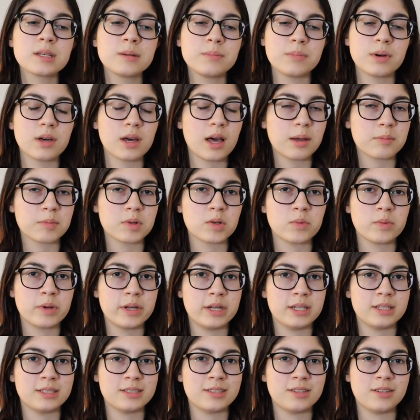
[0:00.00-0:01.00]
but I'm gonna
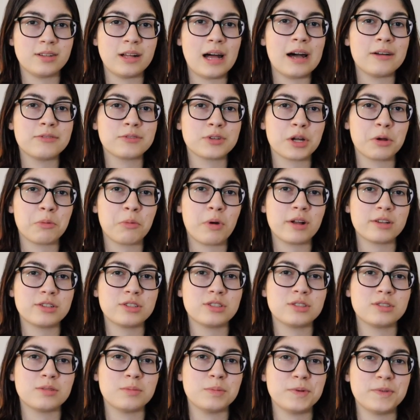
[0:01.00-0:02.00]
wait until after I
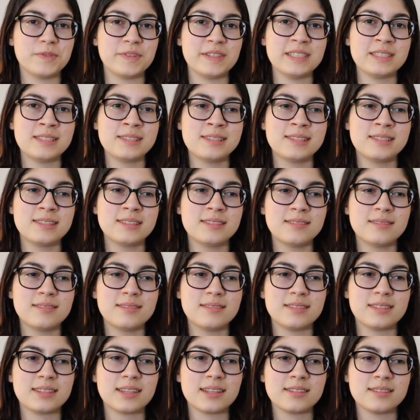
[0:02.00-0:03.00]
watch the movies
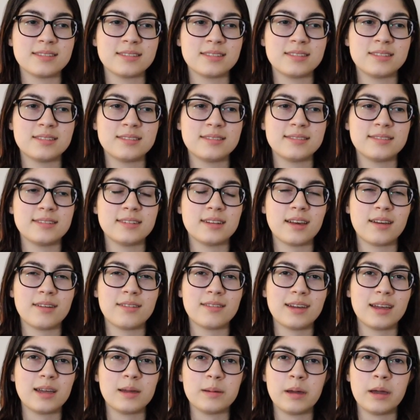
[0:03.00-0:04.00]
since you know
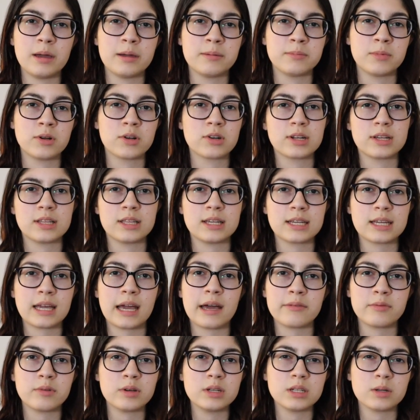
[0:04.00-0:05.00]
I, am already like
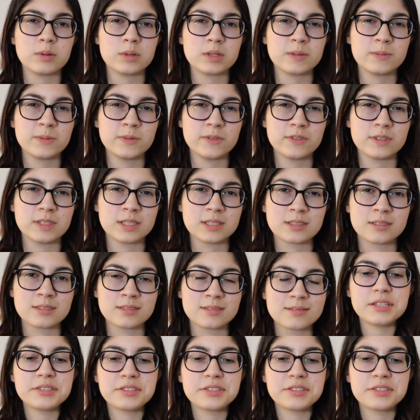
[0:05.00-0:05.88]
halfway done with the movies.